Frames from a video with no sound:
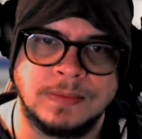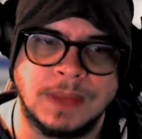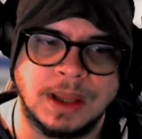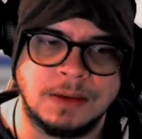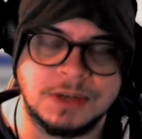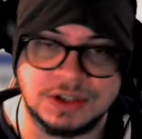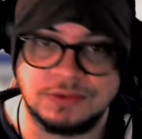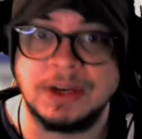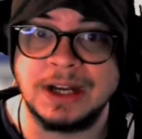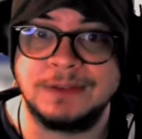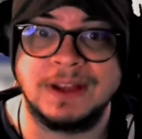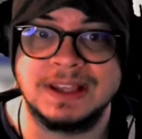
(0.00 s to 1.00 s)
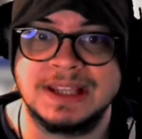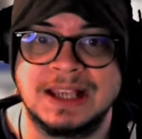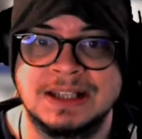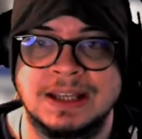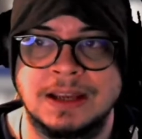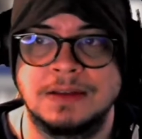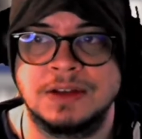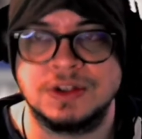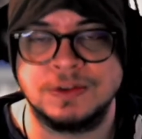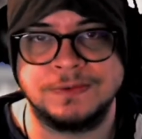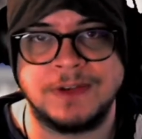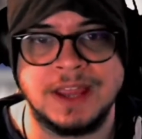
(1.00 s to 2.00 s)
which is really fantastic because
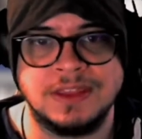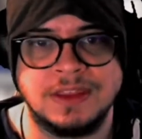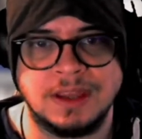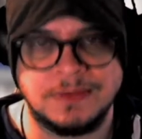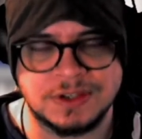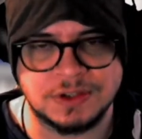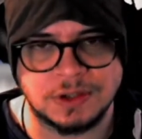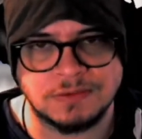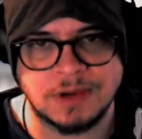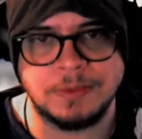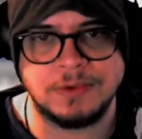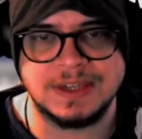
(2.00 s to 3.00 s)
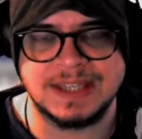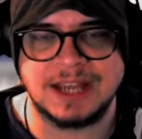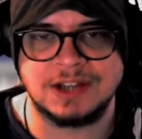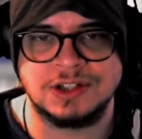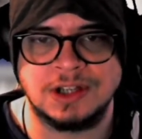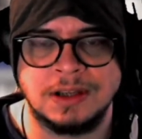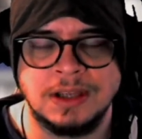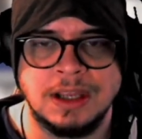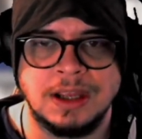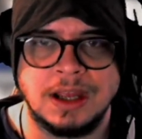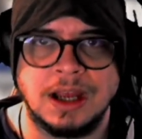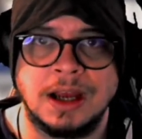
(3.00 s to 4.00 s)
you'll find that if it's got a rubbery texture,
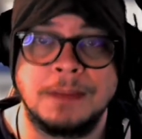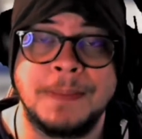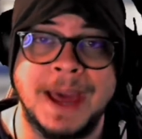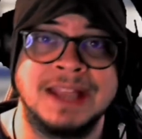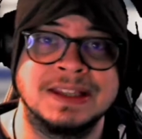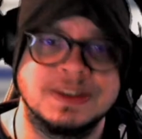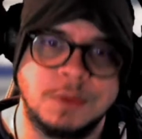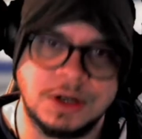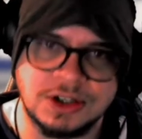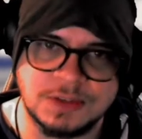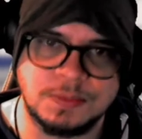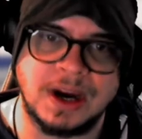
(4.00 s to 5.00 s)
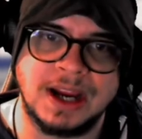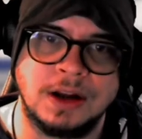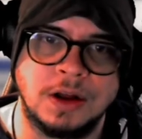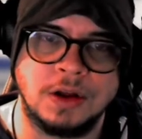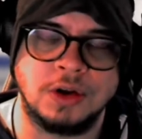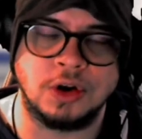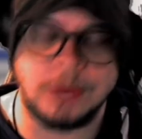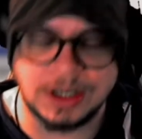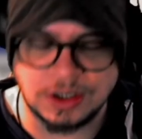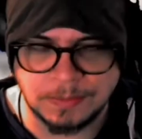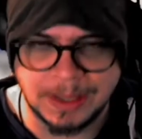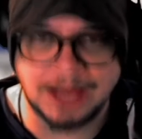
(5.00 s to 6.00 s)
paint, when you spray it on or when
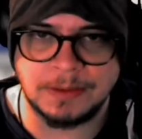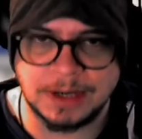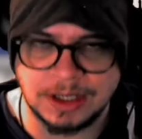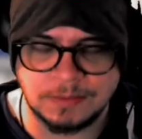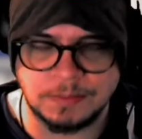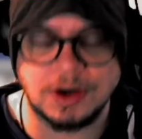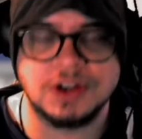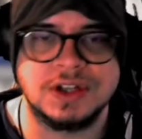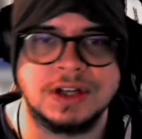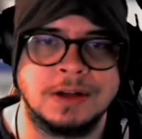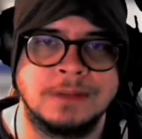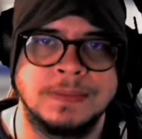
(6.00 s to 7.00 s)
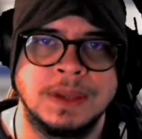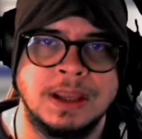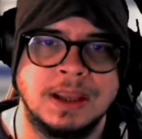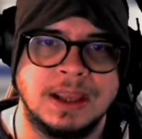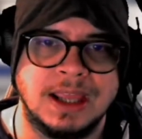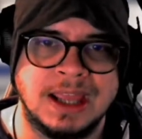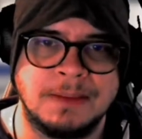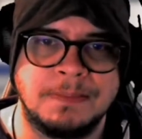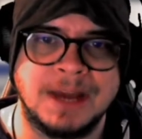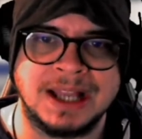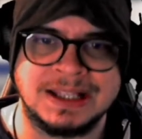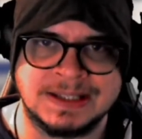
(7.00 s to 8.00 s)
you brush it on, it
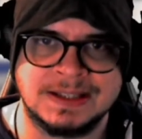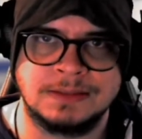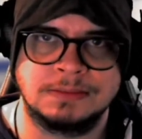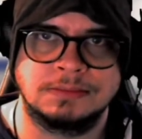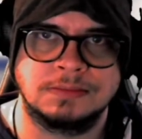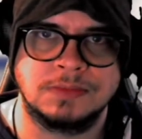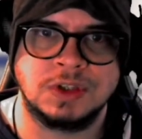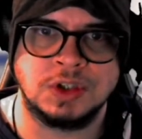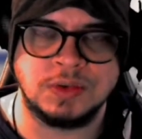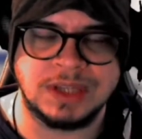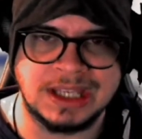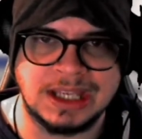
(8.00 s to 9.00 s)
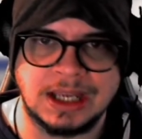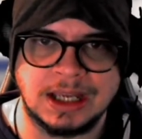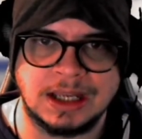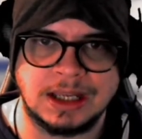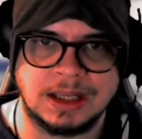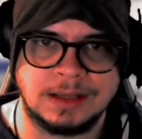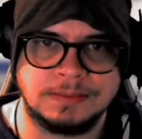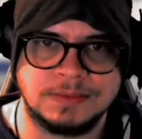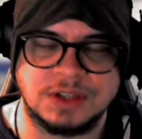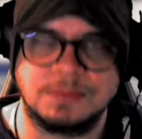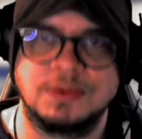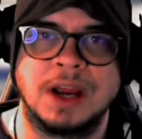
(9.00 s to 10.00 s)
bites to
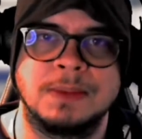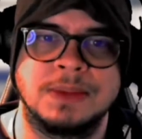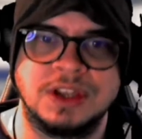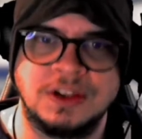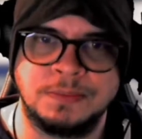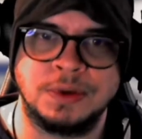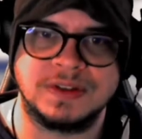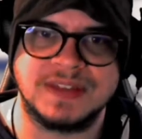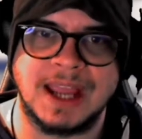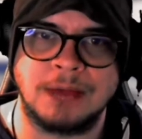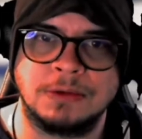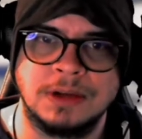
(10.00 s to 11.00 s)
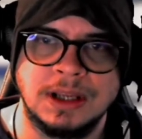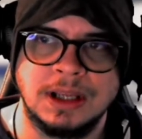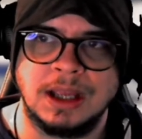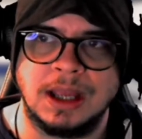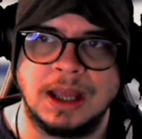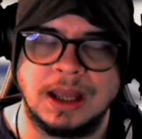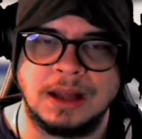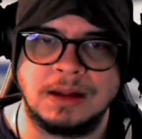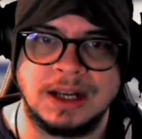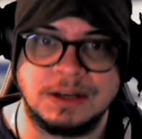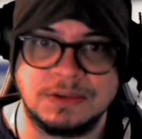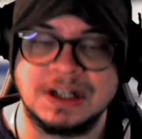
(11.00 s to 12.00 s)
the primer that you've put down,
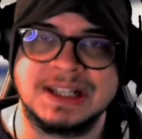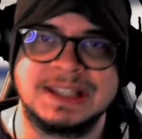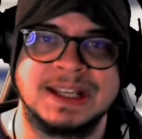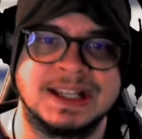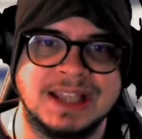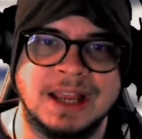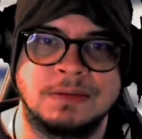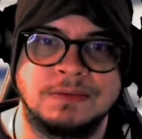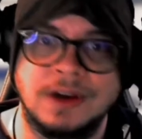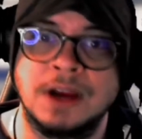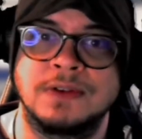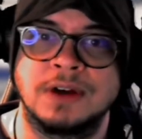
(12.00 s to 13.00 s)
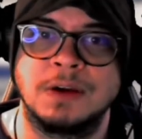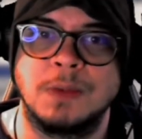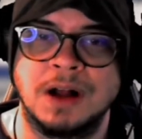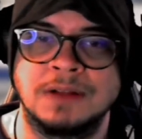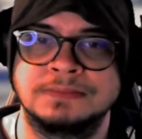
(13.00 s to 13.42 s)
and it really sticks down very, very well.